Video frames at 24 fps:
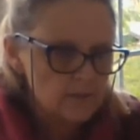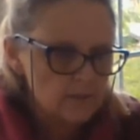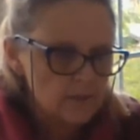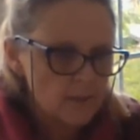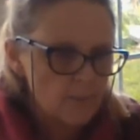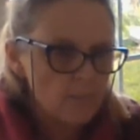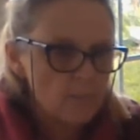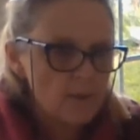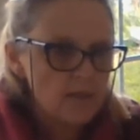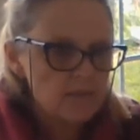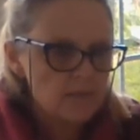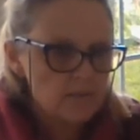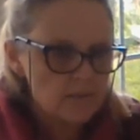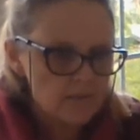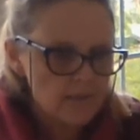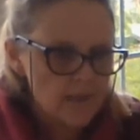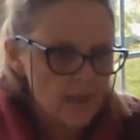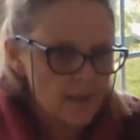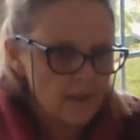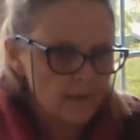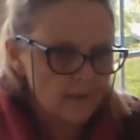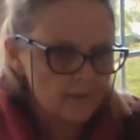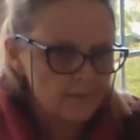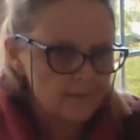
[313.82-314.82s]

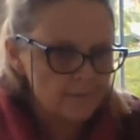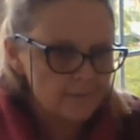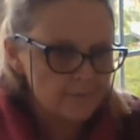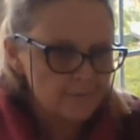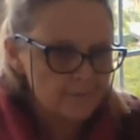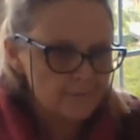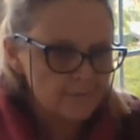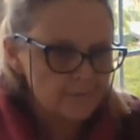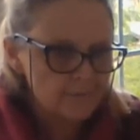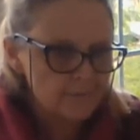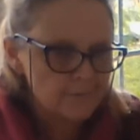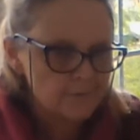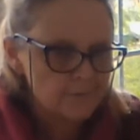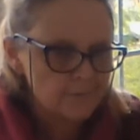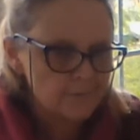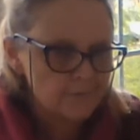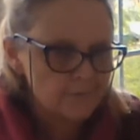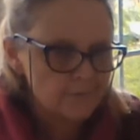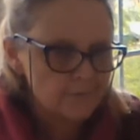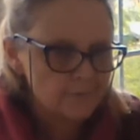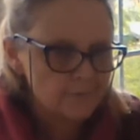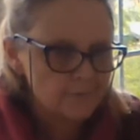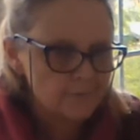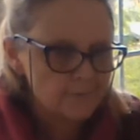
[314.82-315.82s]
Mustang,
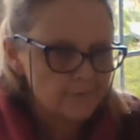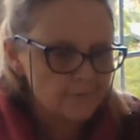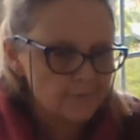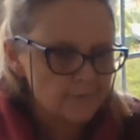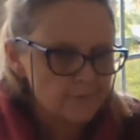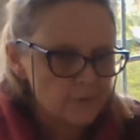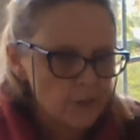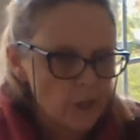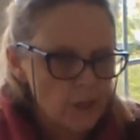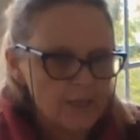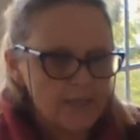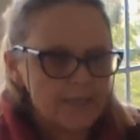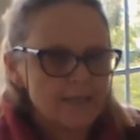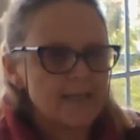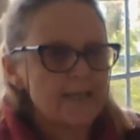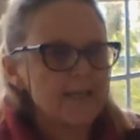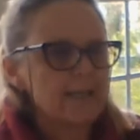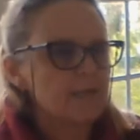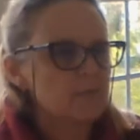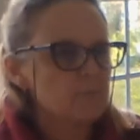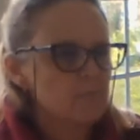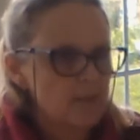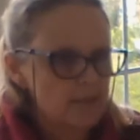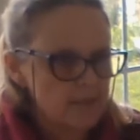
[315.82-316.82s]
like
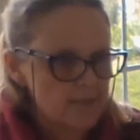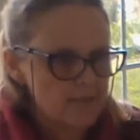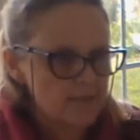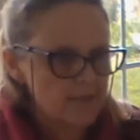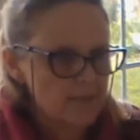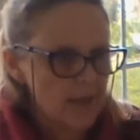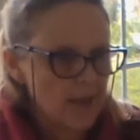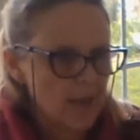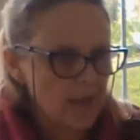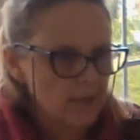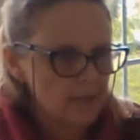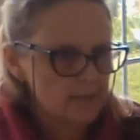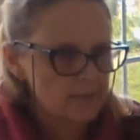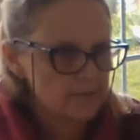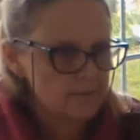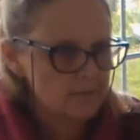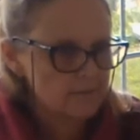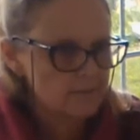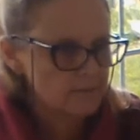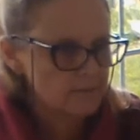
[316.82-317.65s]
getting a Mustang,